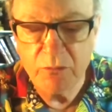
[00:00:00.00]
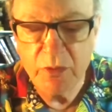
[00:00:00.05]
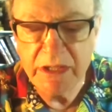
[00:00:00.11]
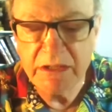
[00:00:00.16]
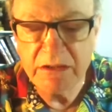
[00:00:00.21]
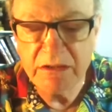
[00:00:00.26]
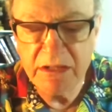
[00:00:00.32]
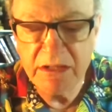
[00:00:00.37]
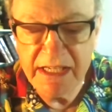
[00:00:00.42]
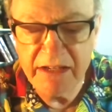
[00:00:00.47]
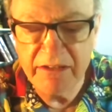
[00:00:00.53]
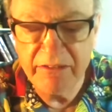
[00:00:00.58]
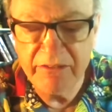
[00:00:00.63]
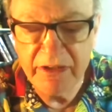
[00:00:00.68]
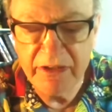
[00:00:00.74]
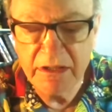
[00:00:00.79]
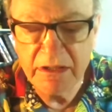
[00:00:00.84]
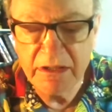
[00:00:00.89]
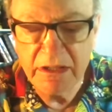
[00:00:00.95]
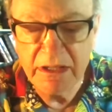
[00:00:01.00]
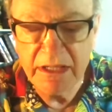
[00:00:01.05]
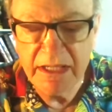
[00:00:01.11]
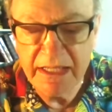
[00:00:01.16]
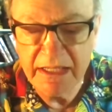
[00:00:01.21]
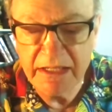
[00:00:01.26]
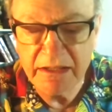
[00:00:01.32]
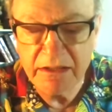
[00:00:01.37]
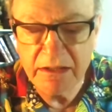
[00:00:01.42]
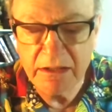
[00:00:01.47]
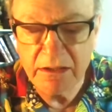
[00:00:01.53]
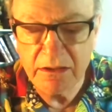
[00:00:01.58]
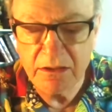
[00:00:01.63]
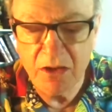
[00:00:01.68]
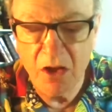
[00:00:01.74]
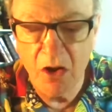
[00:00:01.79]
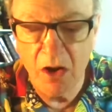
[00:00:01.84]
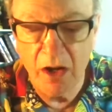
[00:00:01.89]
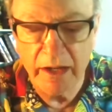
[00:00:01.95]
we live in
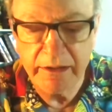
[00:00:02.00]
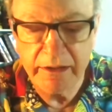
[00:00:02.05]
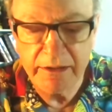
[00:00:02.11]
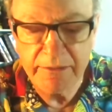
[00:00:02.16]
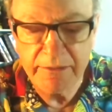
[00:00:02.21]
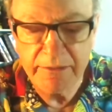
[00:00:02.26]
God